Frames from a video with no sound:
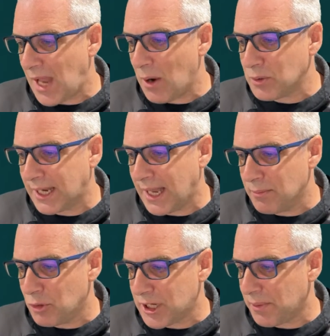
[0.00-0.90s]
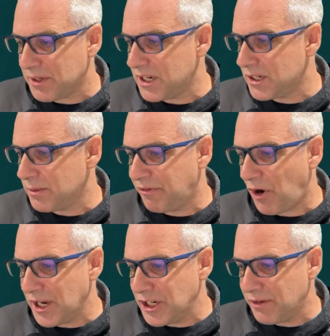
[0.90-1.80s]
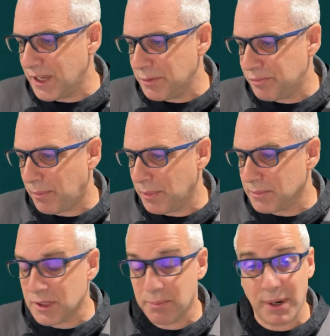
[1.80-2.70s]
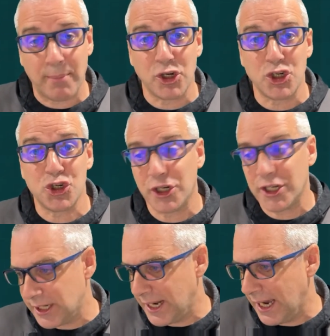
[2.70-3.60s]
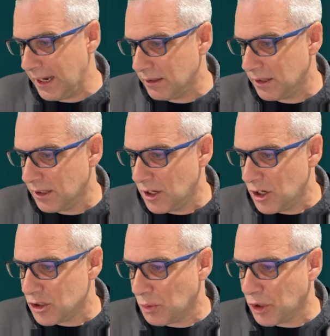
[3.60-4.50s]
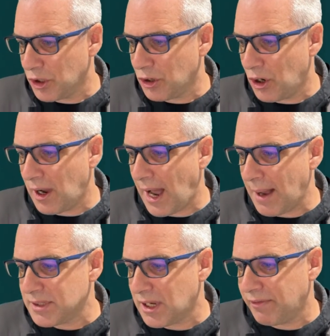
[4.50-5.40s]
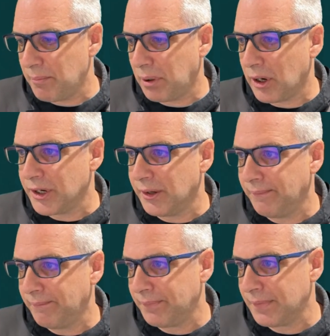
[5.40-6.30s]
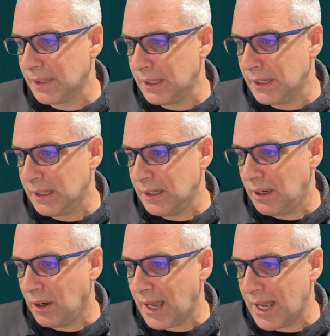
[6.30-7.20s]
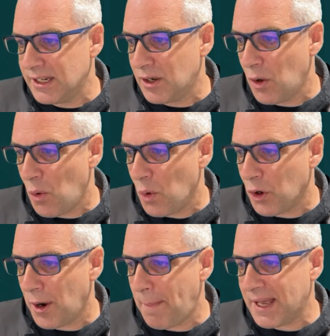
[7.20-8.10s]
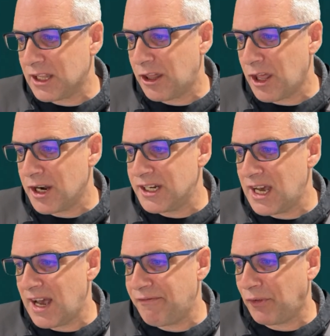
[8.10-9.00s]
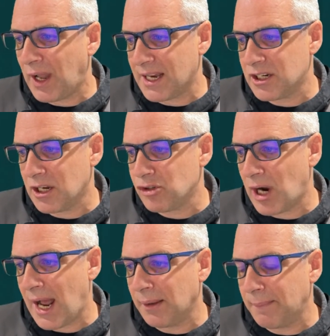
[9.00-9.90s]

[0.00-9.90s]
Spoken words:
to get the most out of the system for each of these problems, but I'm going to show you today. So we're going to go, I'm self-employed. Okay, we're going to pick the 30-day full access trial.